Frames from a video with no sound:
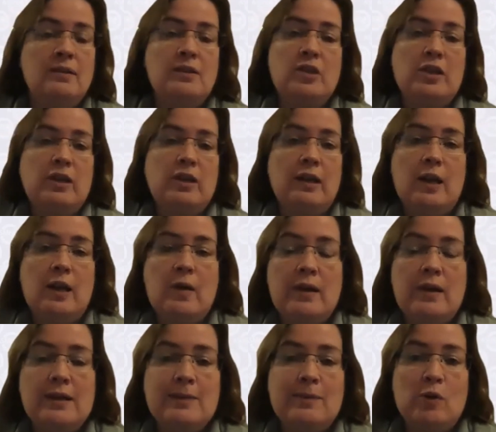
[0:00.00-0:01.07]
so you can go and
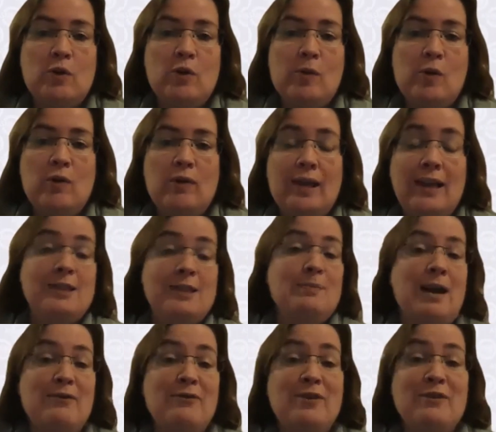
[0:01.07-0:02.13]
explore more. That's
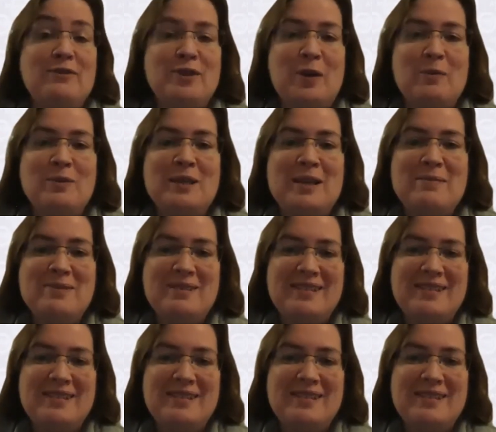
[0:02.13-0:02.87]
my 5th top tip.